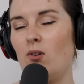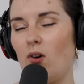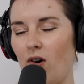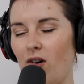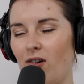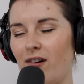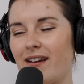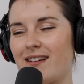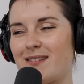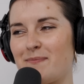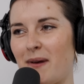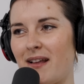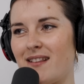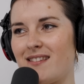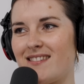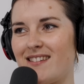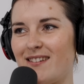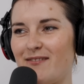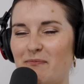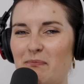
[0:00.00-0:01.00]
or
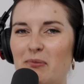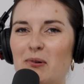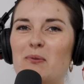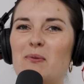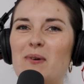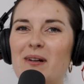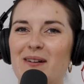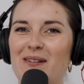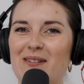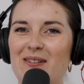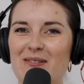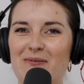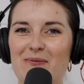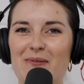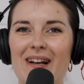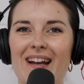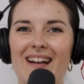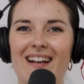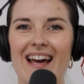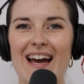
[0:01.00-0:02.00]
expensive, cool. but we'll,
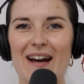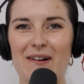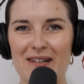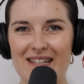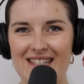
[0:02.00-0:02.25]
we'll allow cool.